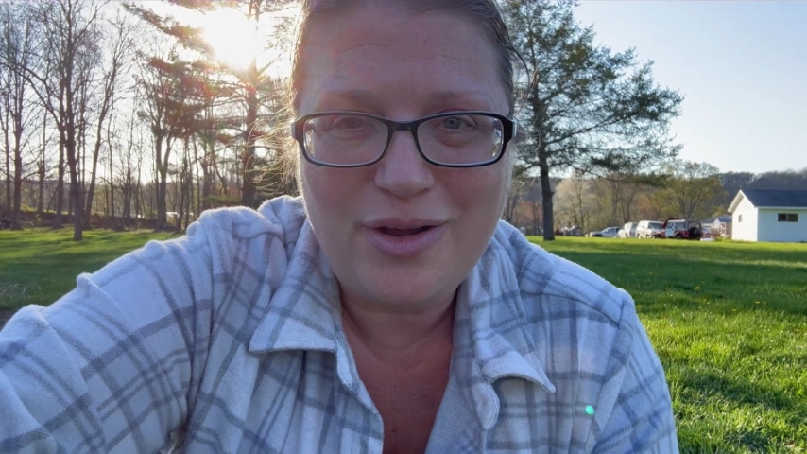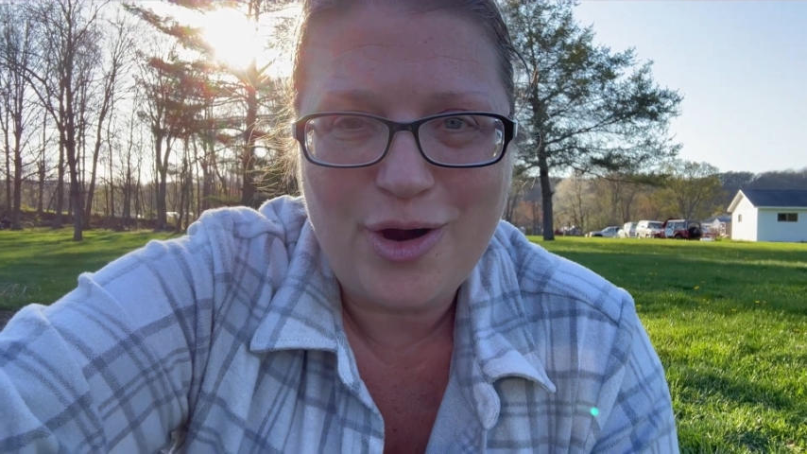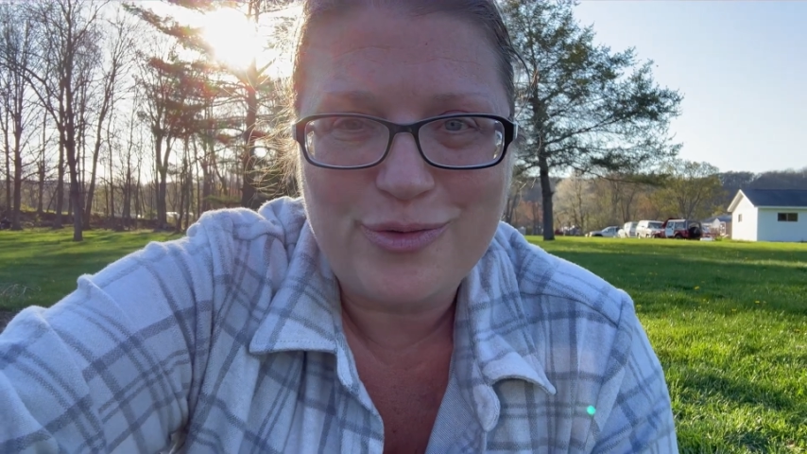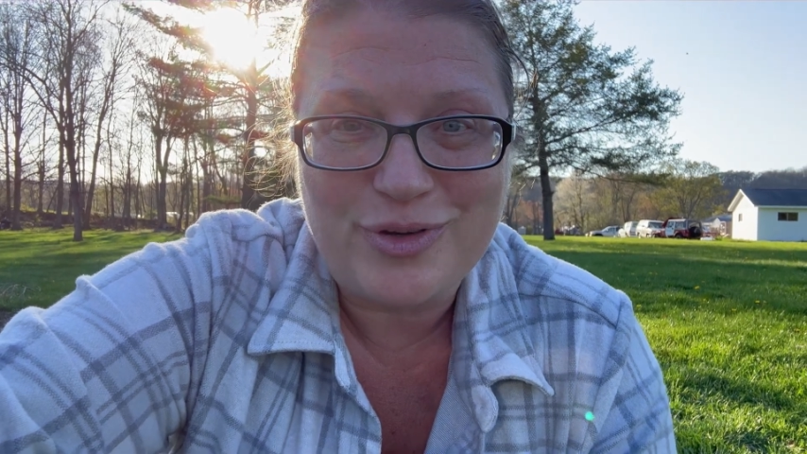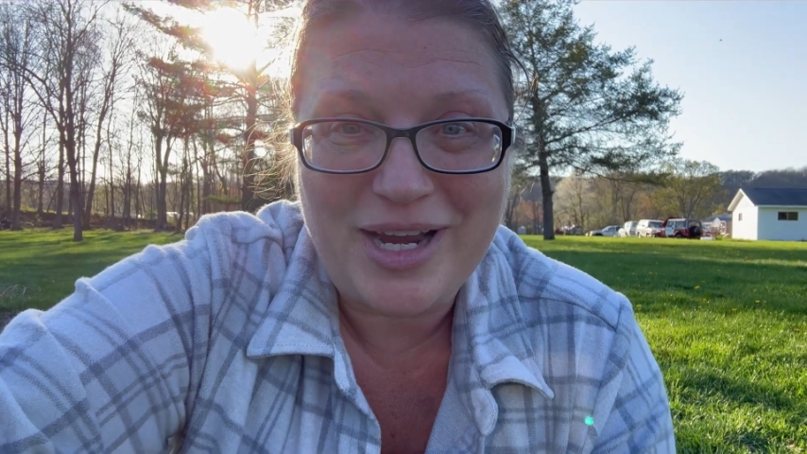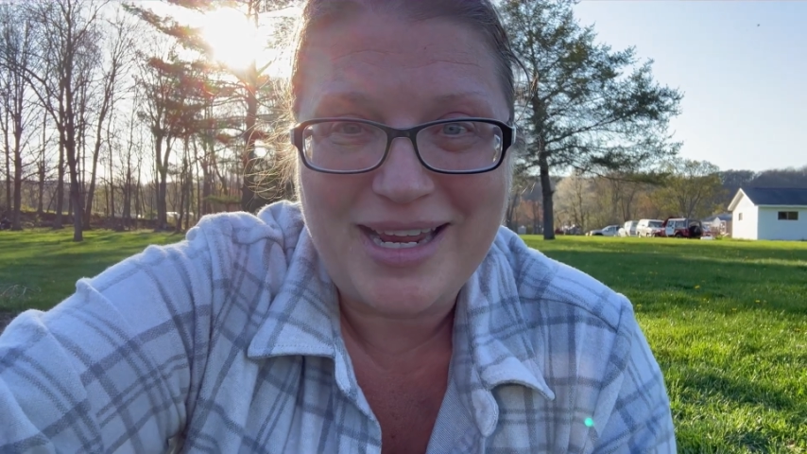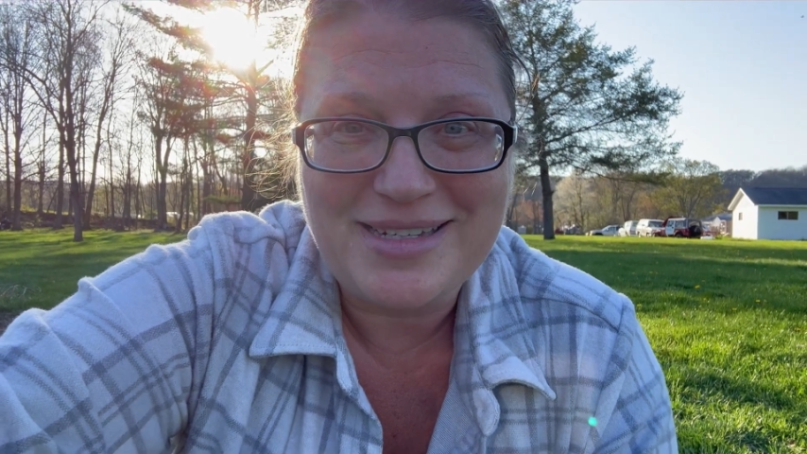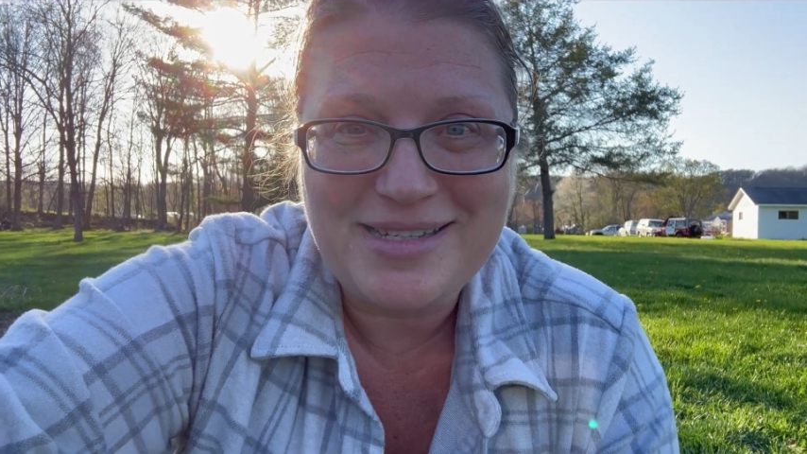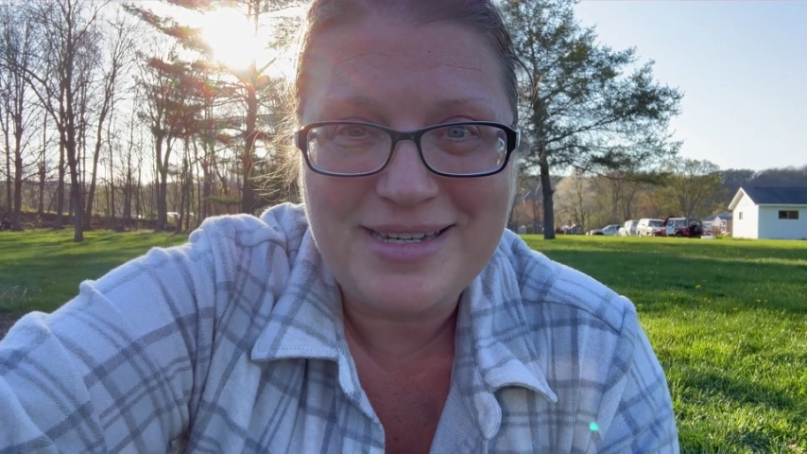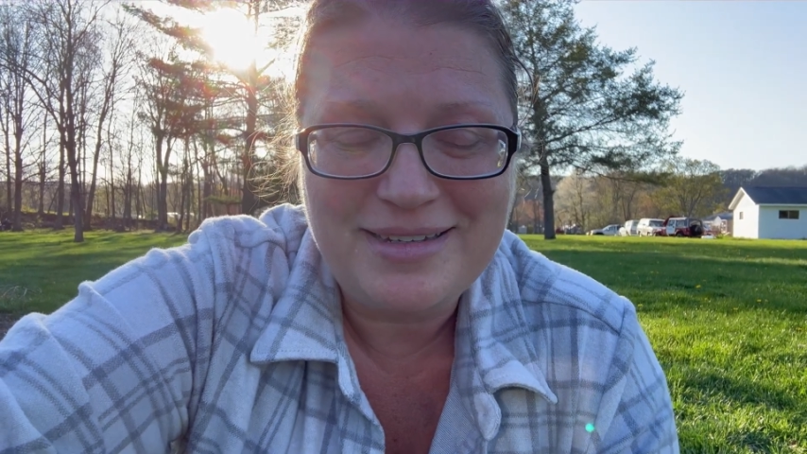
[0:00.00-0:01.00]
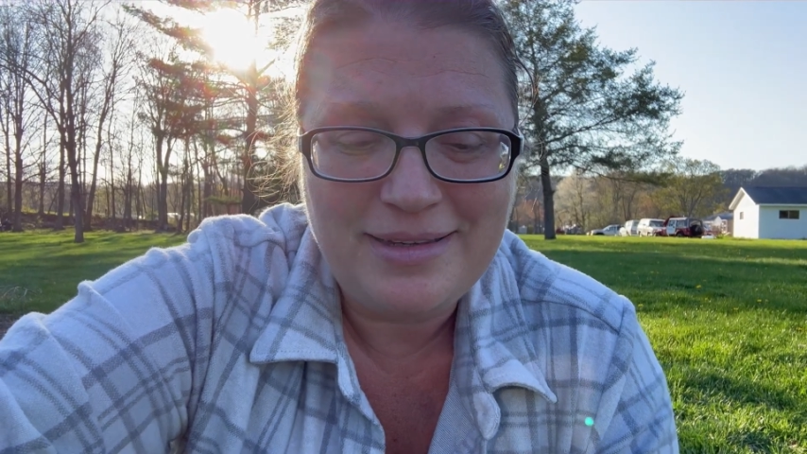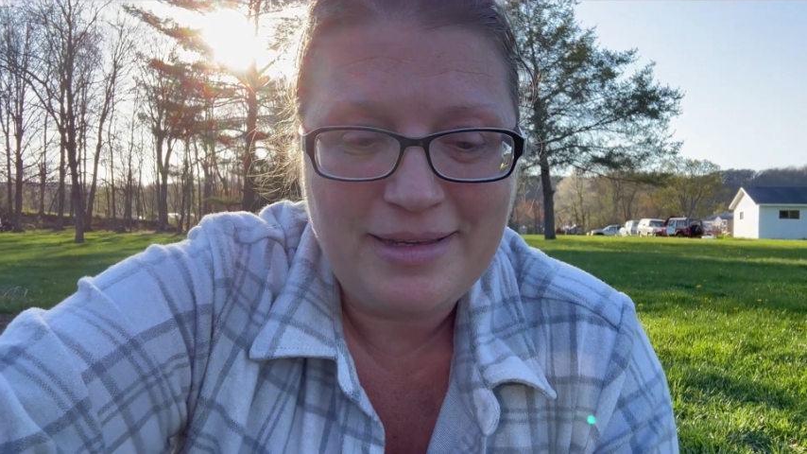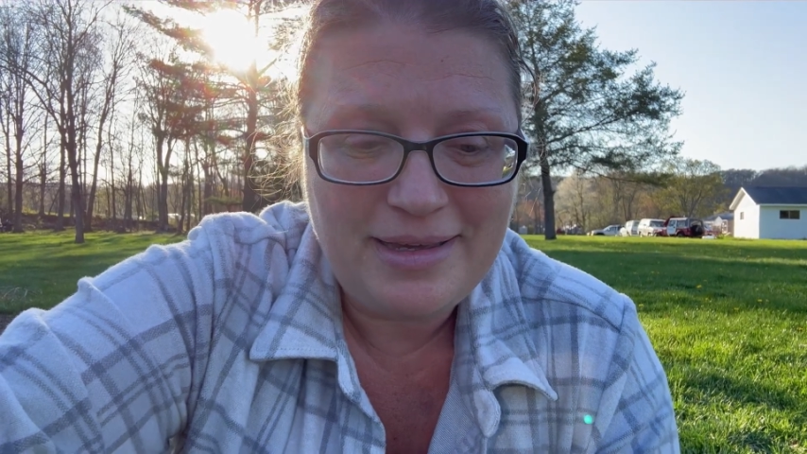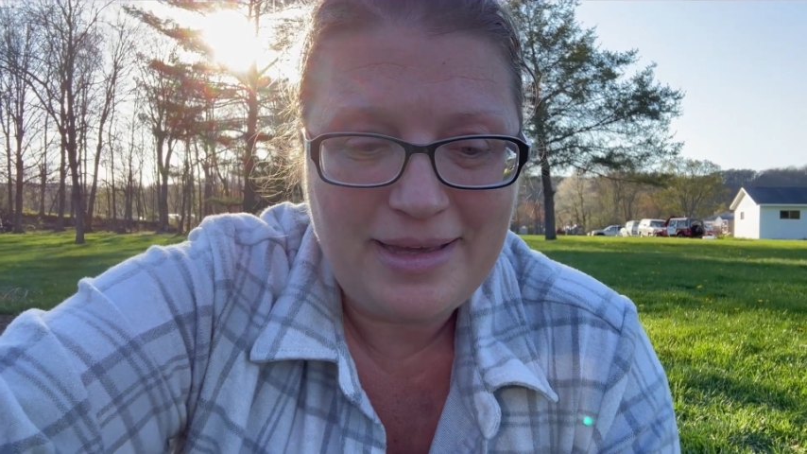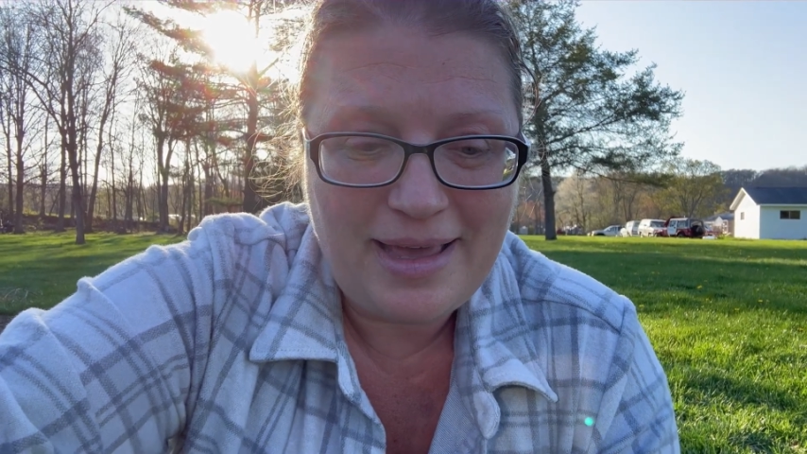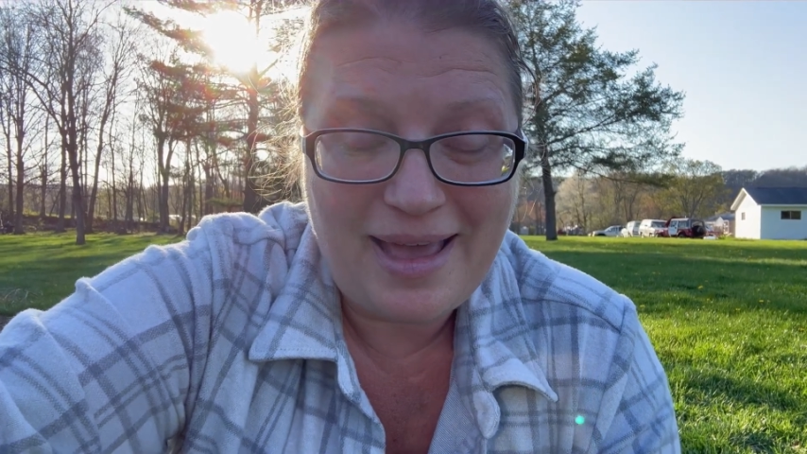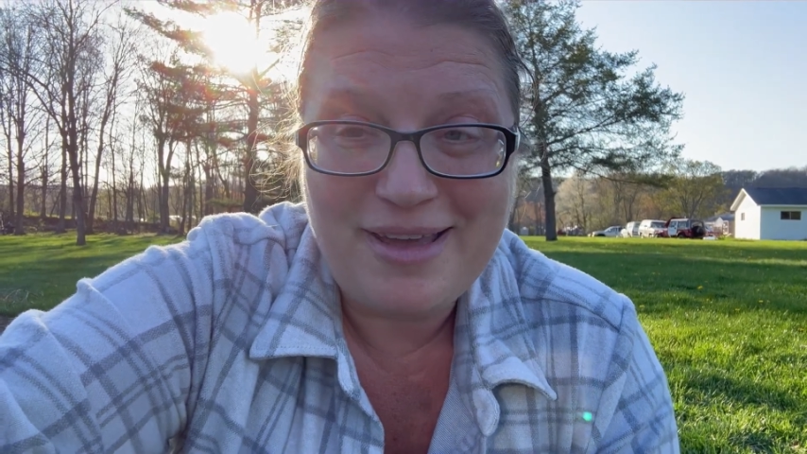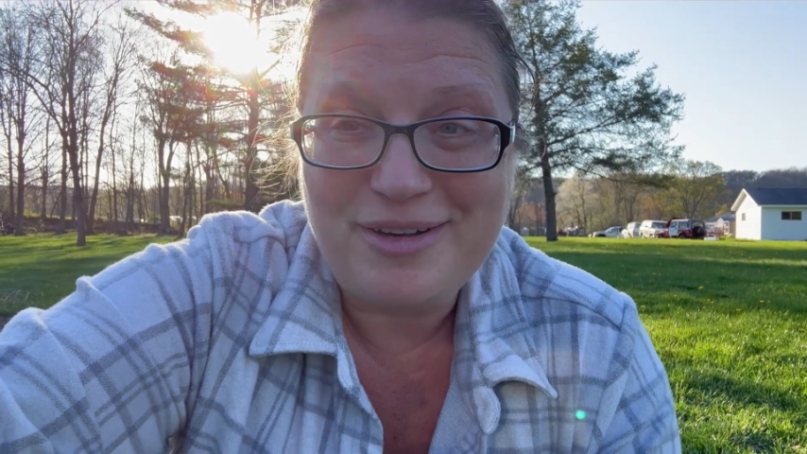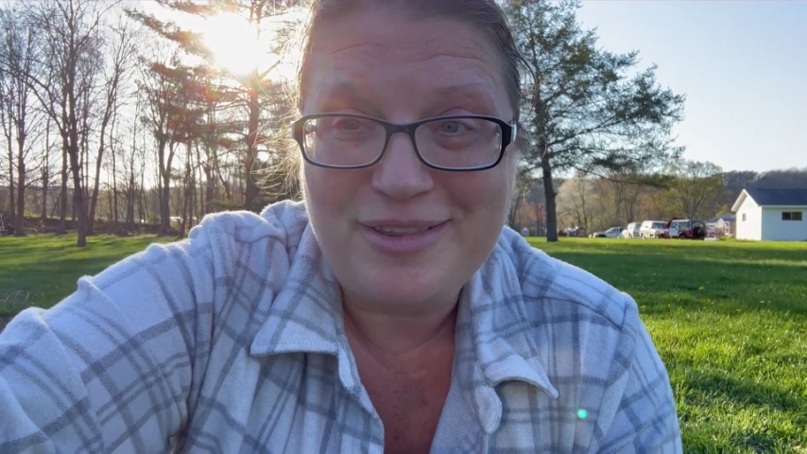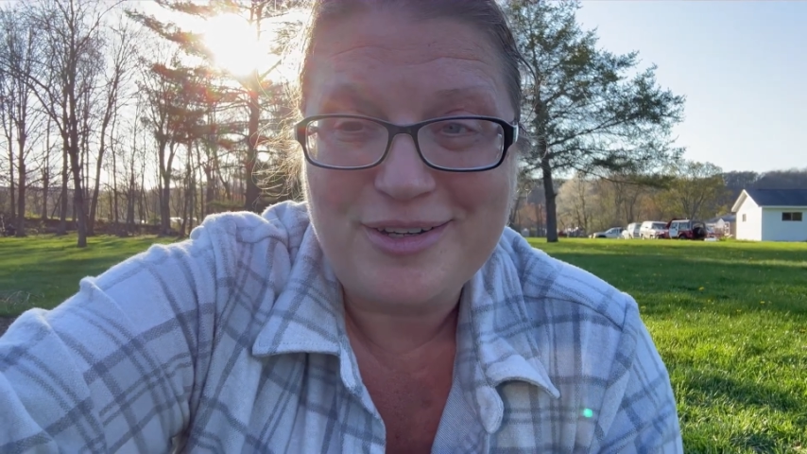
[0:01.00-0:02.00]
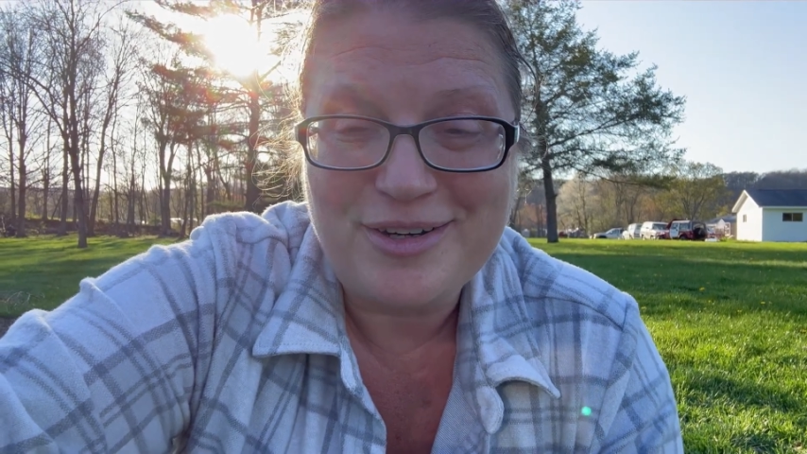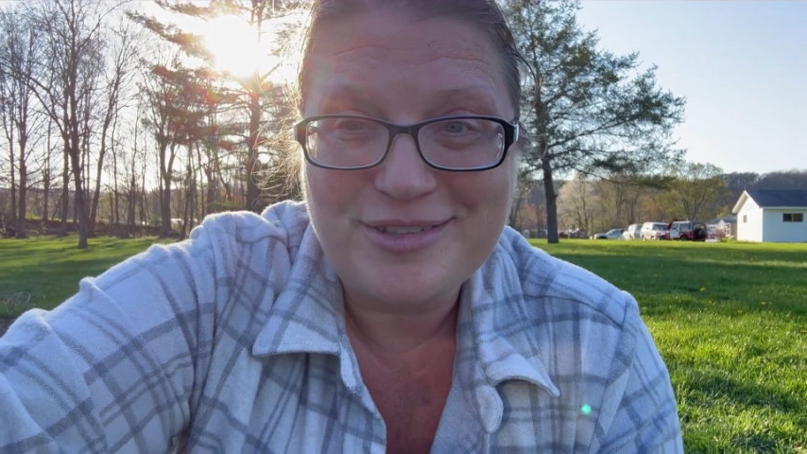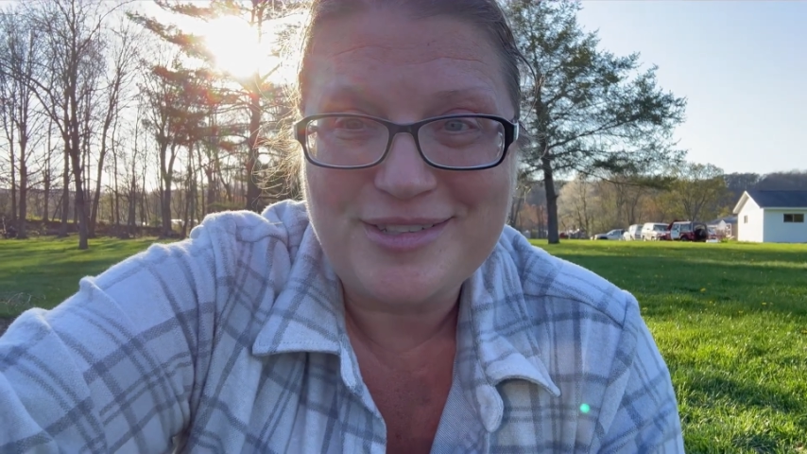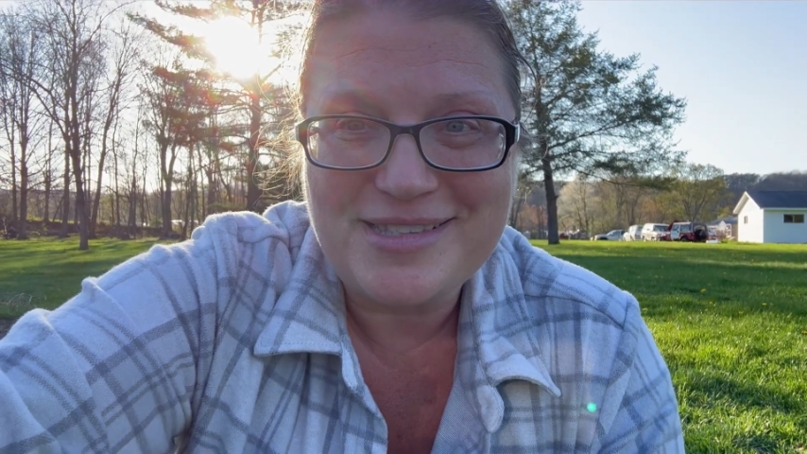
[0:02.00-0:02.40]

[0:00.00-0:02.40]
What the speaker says: overnight out in the garden.